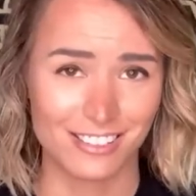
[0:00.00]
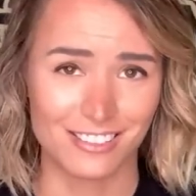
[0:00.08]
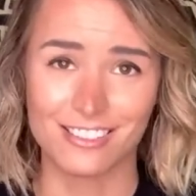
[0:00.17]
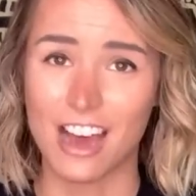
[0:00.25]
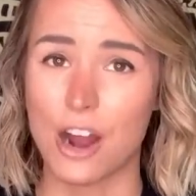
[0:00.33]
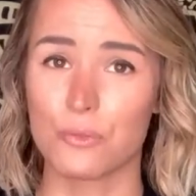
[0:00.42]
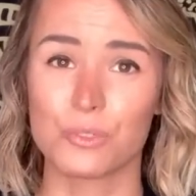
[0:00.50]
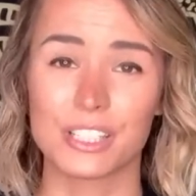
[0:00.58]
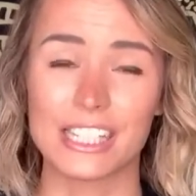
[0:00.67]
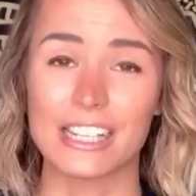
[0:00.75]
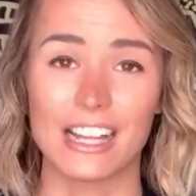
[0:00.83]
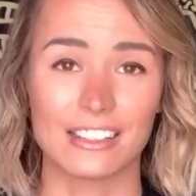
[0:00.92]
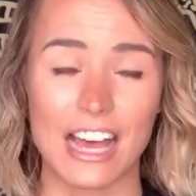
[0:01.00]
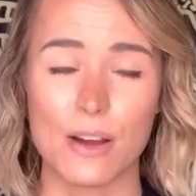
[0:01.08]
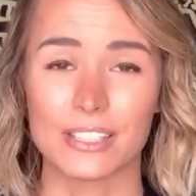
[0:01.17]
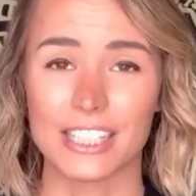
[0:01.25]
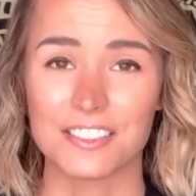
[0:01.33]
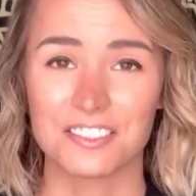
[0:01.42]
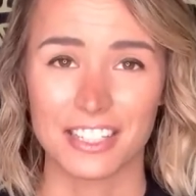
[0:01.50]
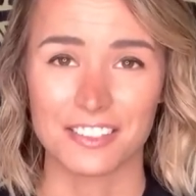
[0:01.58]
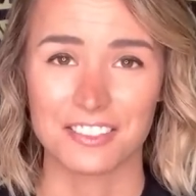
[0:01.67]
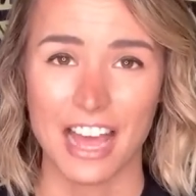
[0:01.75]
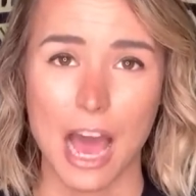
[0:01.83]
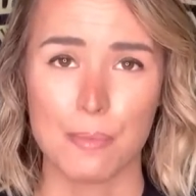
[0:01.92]
not really allowing these
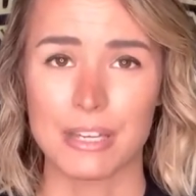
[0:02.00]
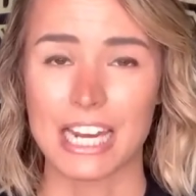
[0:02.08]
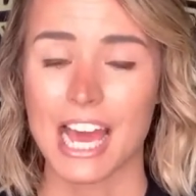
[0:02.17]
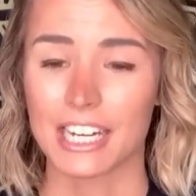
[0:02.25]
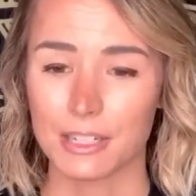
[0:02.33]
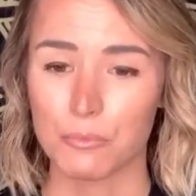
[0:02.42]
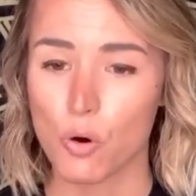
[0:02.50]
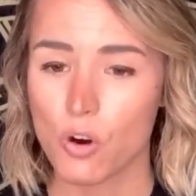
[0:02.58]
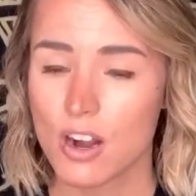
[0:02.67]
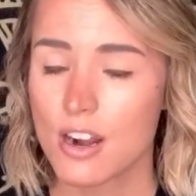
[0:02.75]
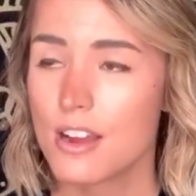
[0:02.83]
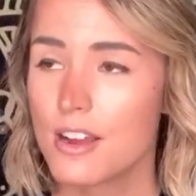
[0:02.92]
things to happen anymore.